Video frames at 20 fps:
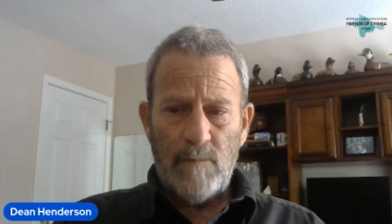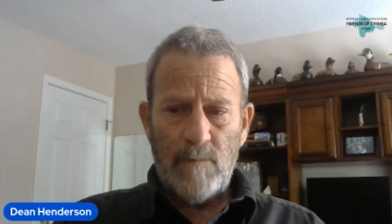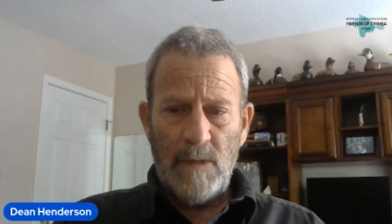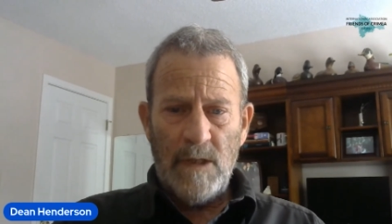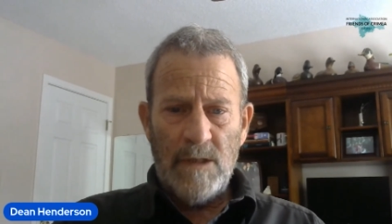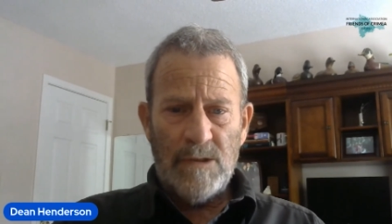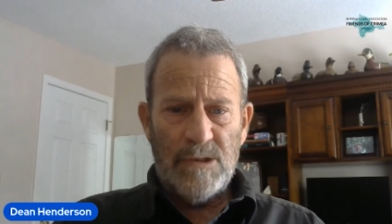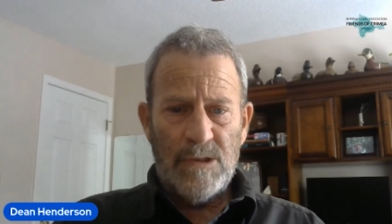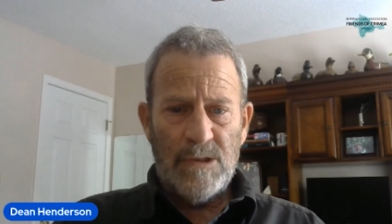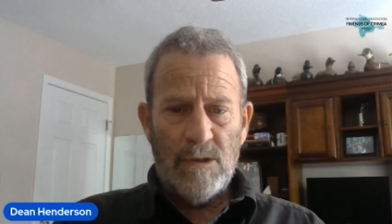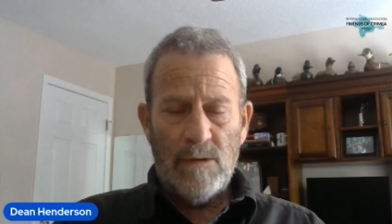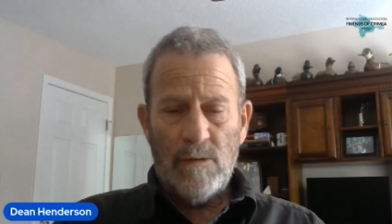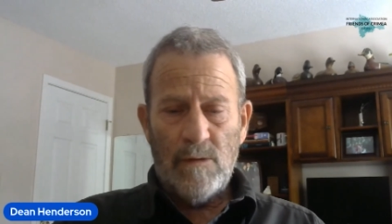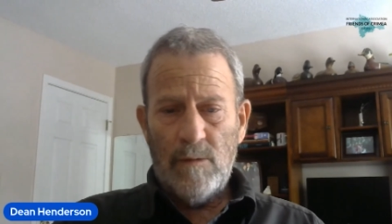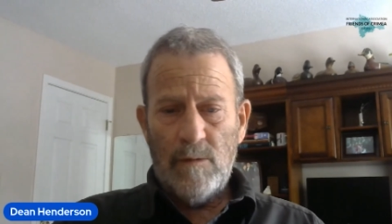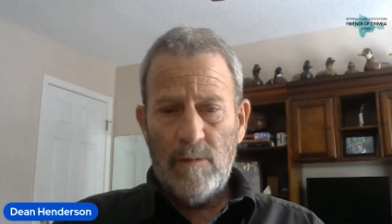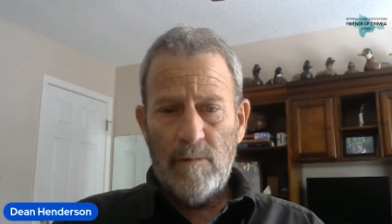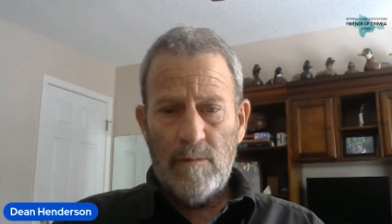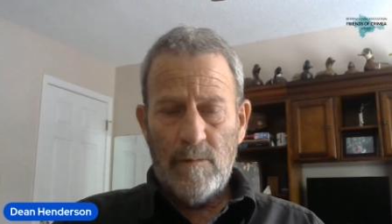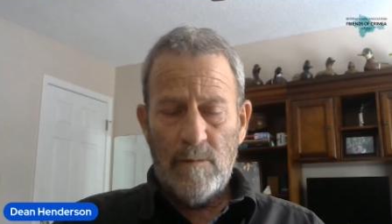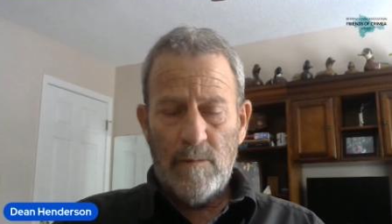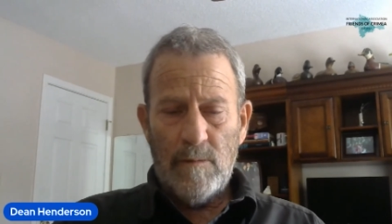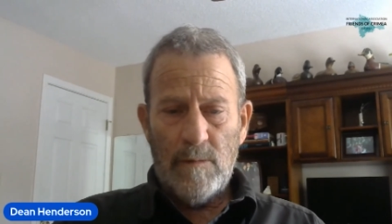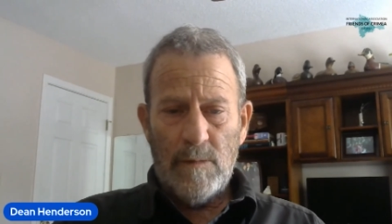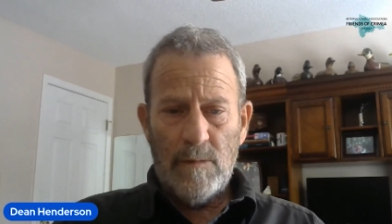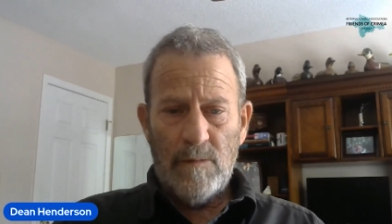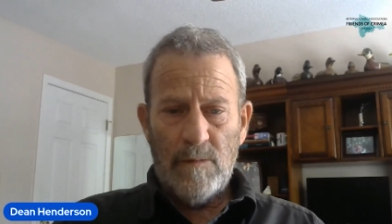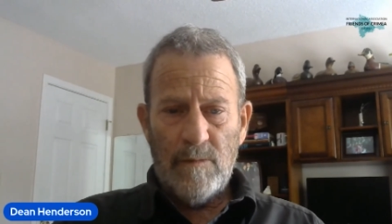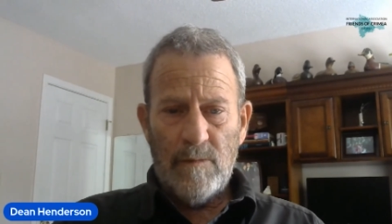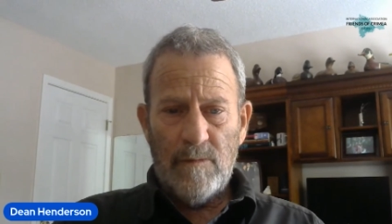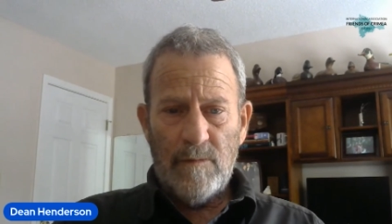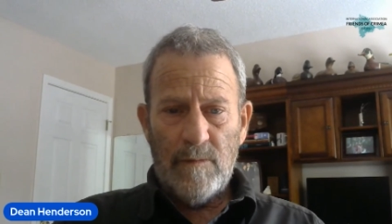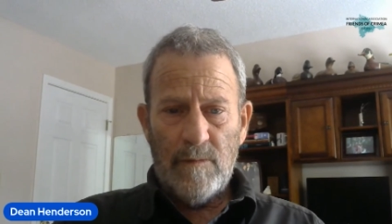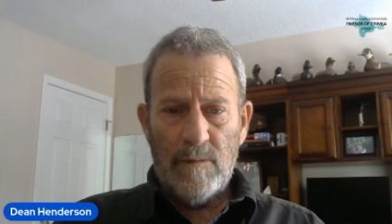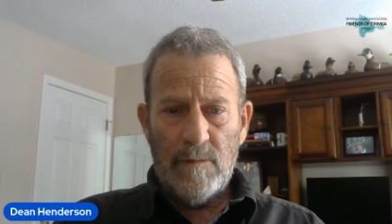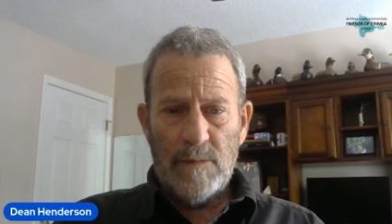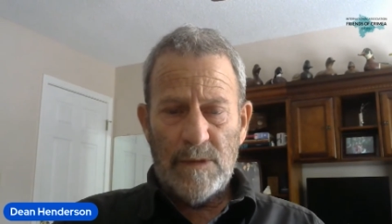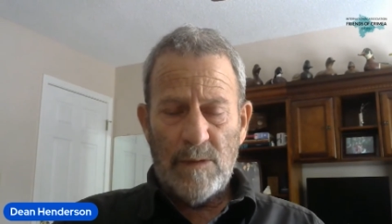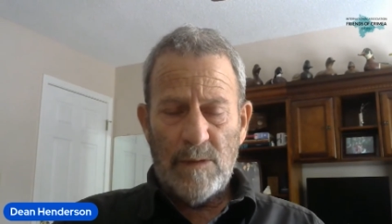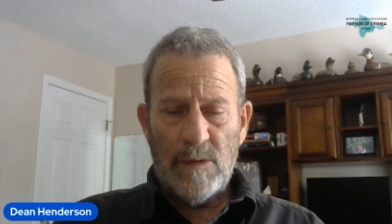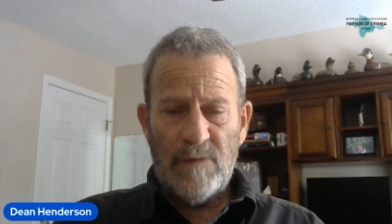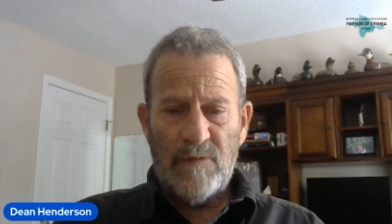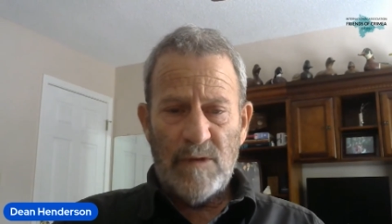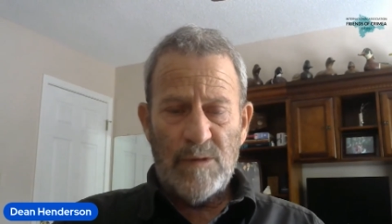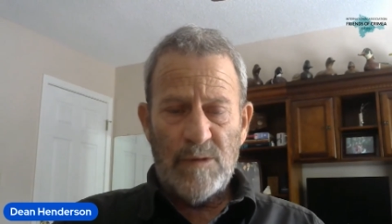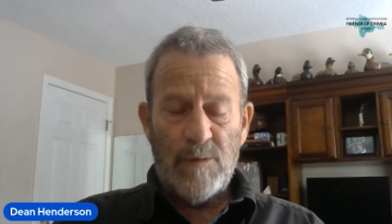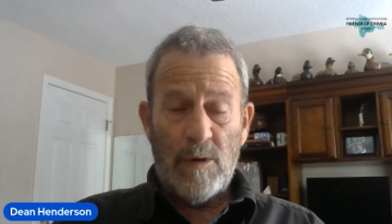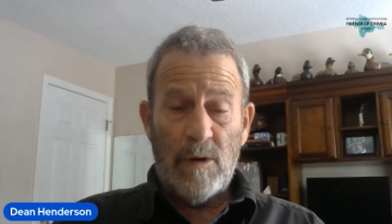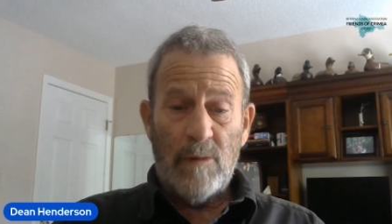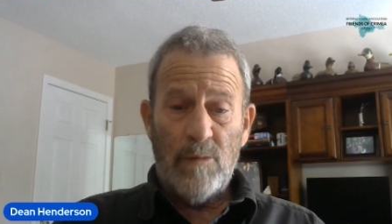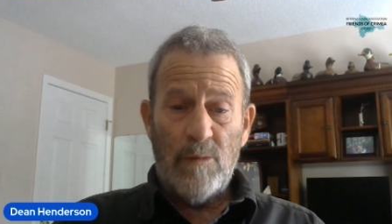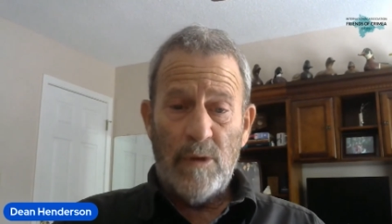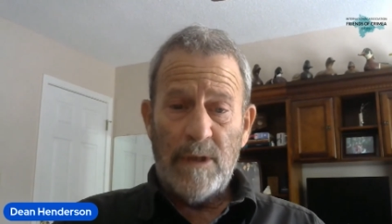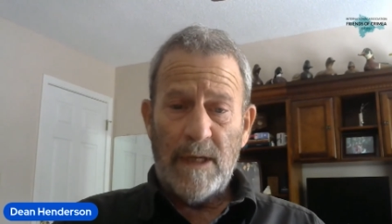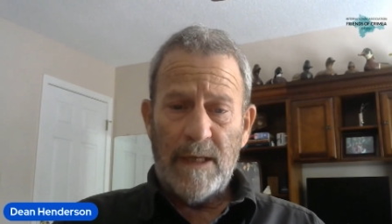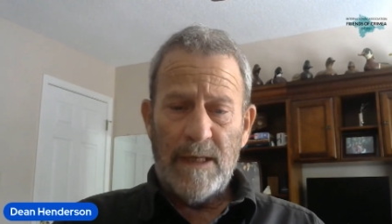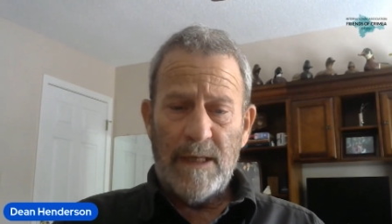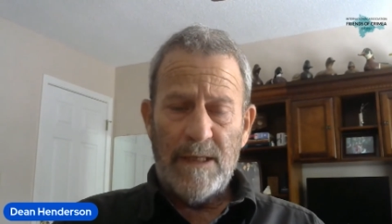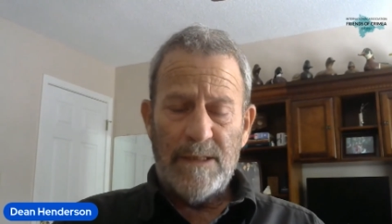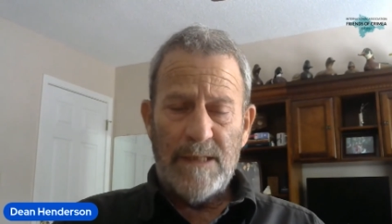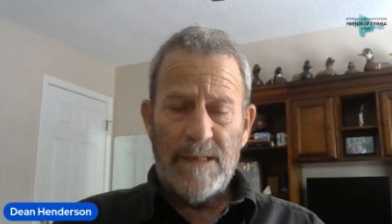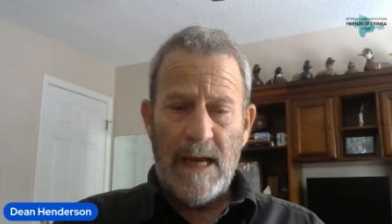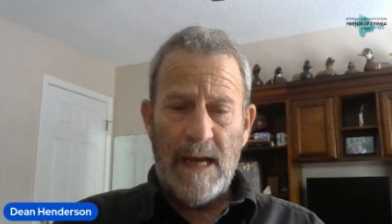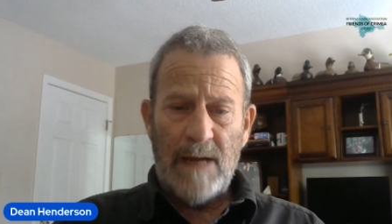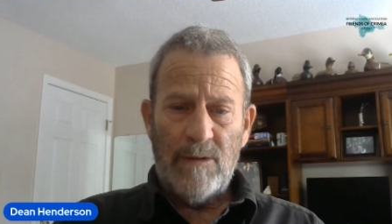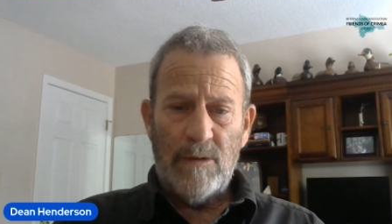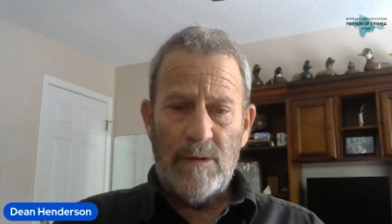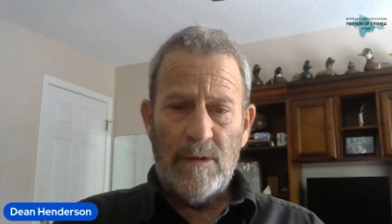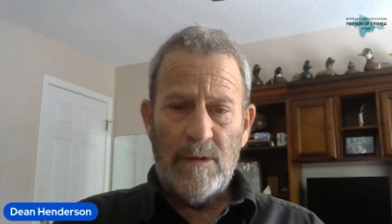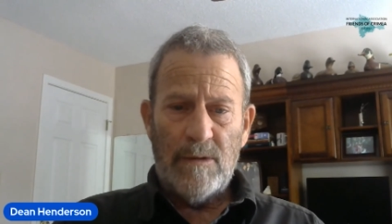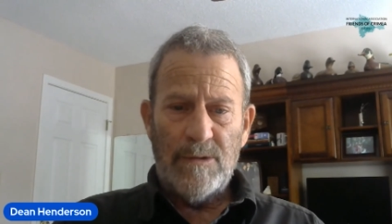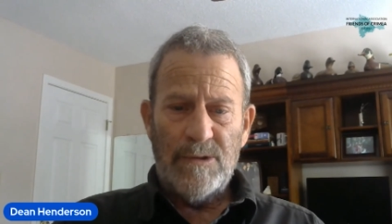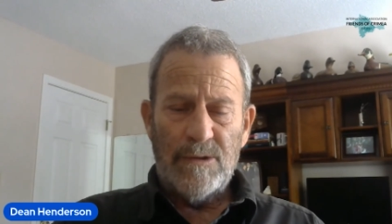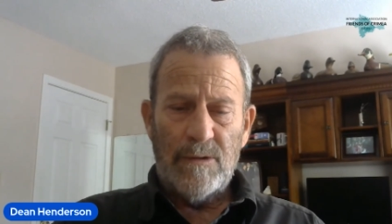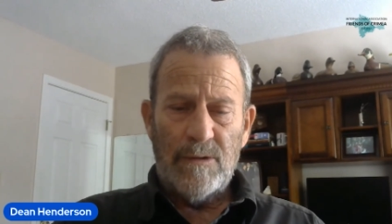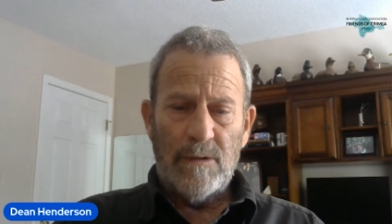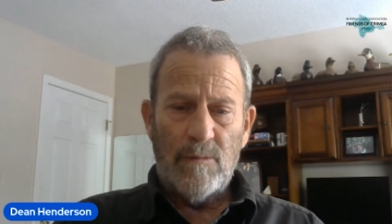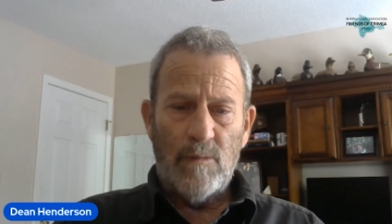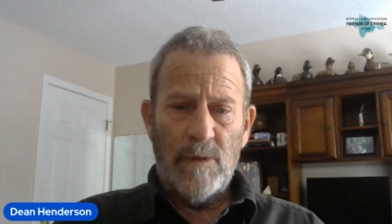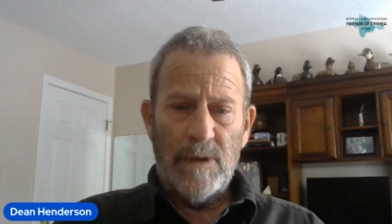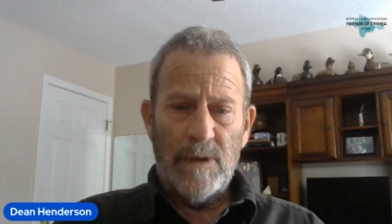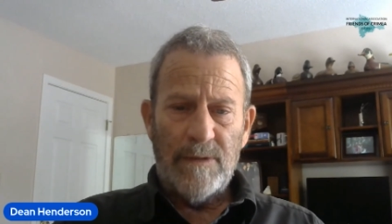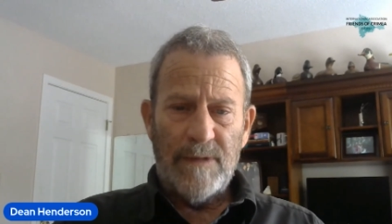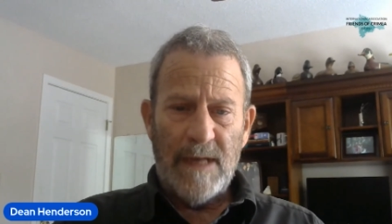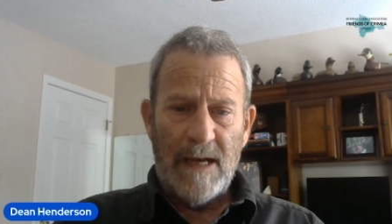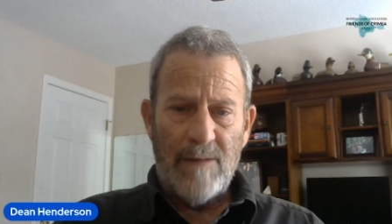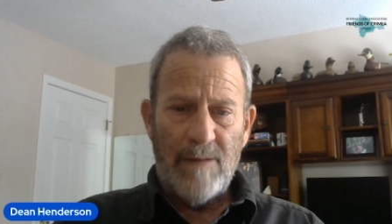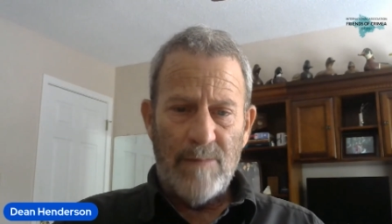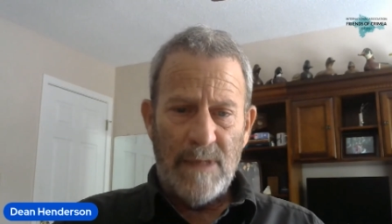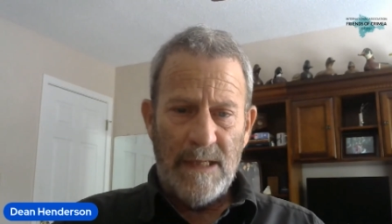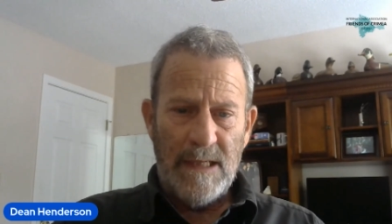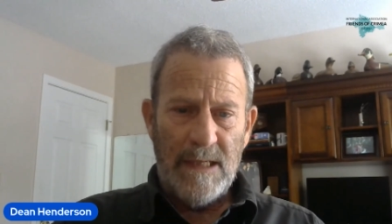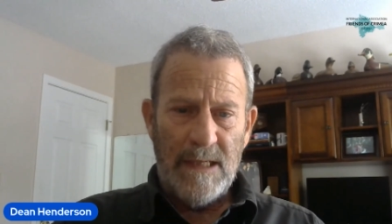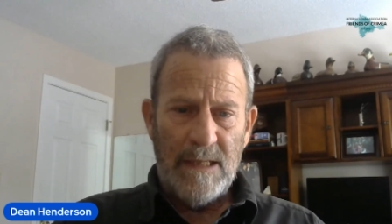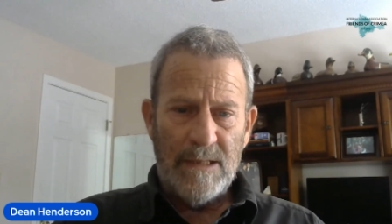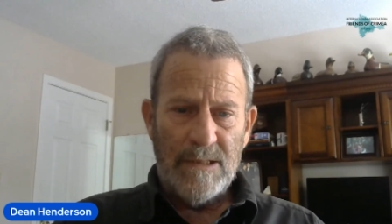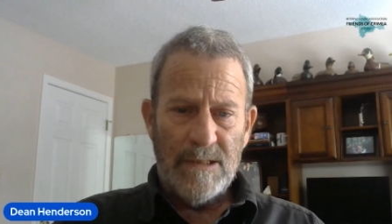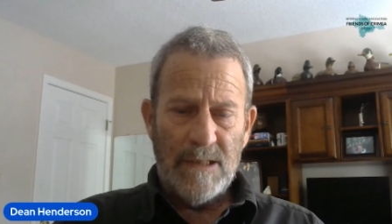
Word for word: and so some of the first part of the book I get into agriculture and what that means.